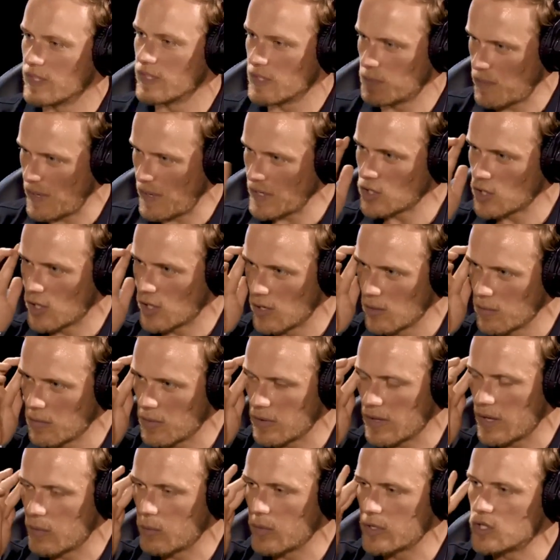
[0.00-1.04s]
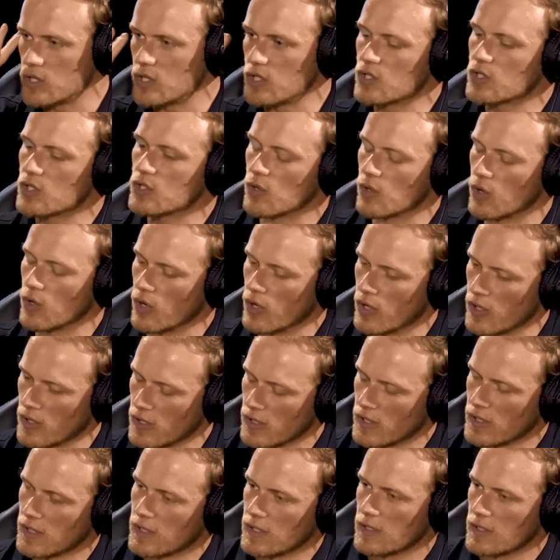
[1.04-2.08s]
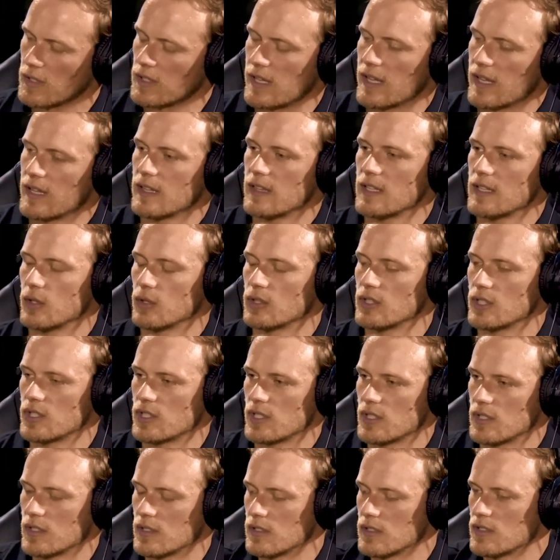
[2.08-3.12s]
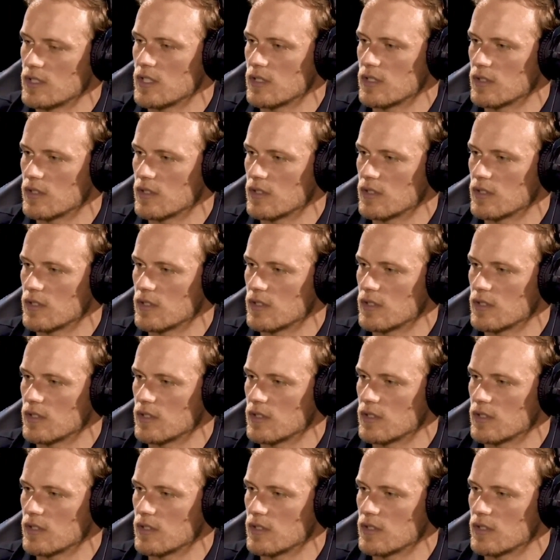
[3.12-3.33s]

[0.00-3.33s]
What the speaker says: this picture. But then when she saw the audition, she